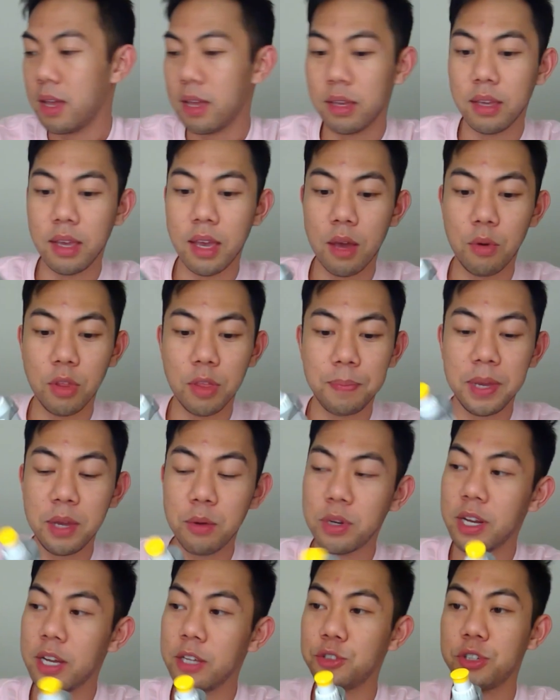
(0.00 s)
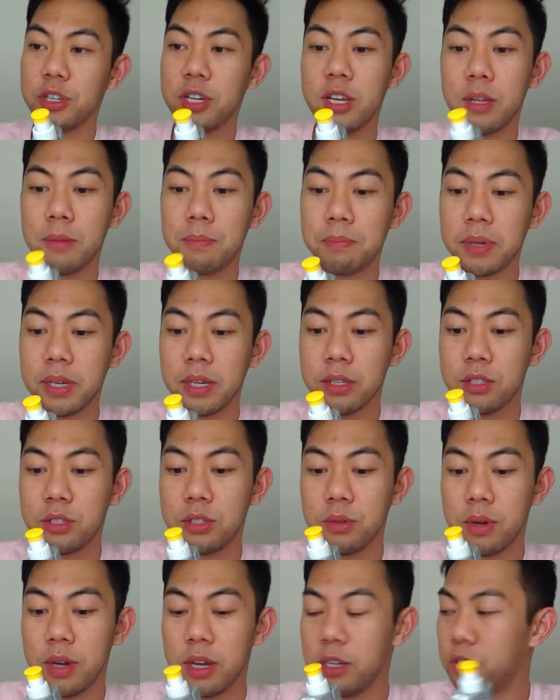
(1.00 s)
Yeah, with the P100,
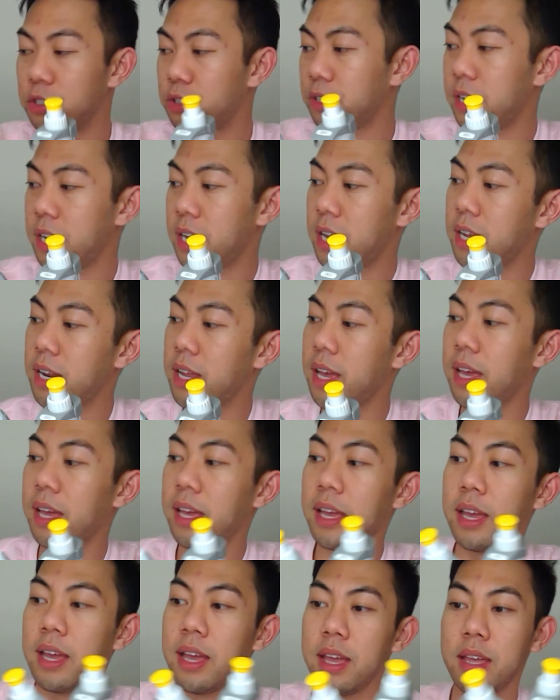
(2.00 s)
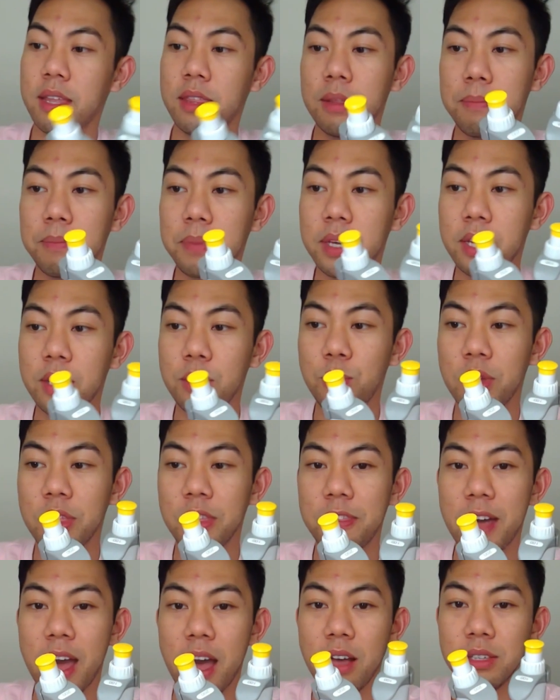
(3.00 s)
P200, and the
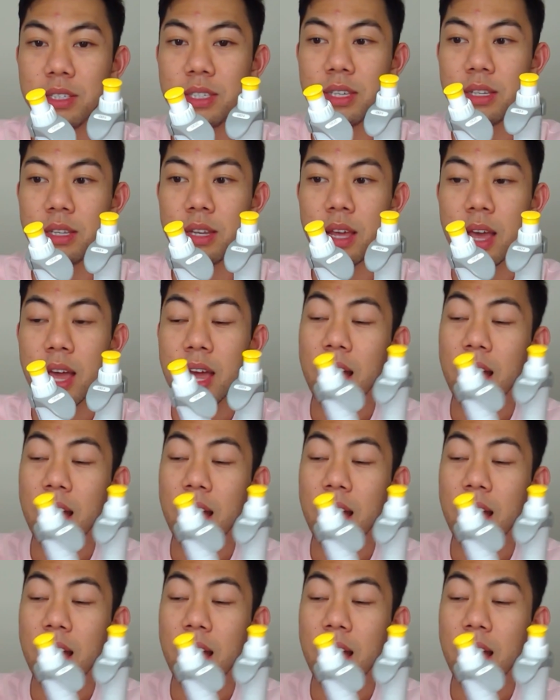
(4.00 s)
P1000.